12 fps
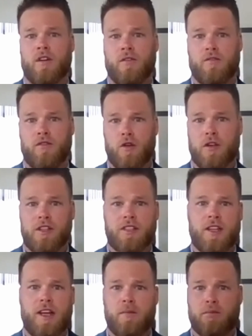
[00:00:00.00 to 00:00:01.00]

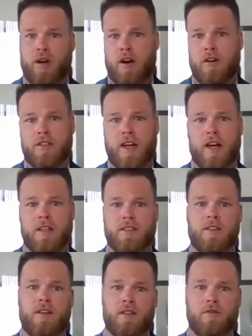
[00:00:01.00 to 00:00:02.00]
focused and prioritized
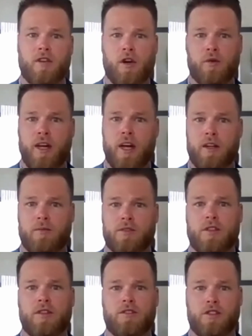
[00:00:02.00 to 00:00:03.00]
the following
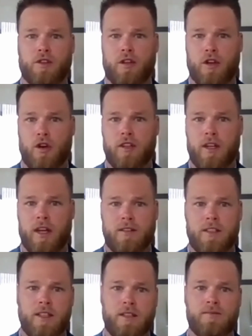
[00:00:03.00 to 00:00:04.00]
items during
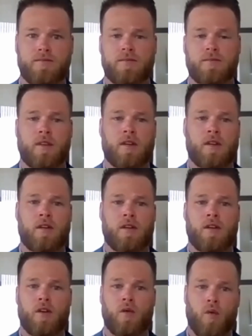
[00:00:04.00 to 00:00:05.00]
COVID-19.
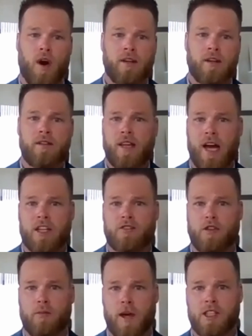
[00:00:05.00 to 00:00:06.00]
1, cash
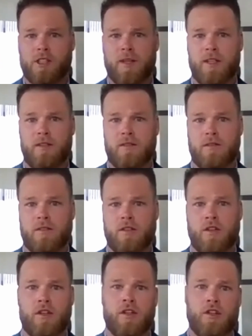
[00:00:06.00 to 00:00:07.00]
flow management.
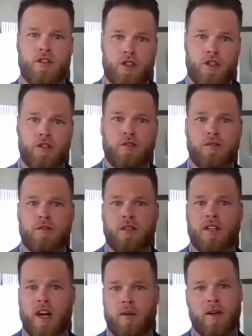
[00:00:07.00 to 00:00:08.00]
2,
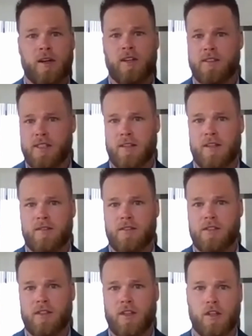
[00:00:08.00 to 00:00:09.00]
government
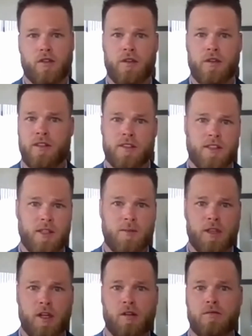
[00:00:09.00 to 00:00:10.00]
incentives, including the
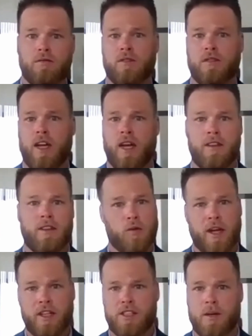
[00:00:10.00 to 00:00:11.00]
CEBA loan and the
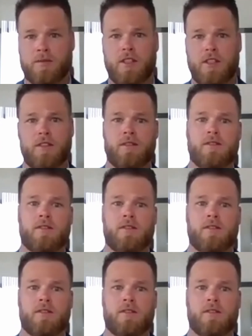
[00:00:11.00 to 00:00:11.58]
wage subsidy.